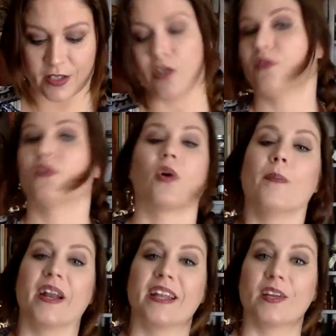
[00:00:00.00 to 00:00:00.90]
good for
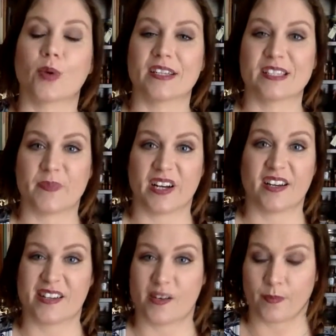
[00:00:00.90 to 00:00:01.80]
money,
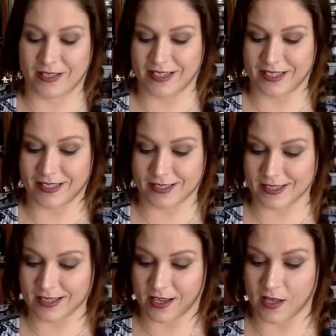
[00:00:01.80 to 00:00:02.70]
prosperity, abundance.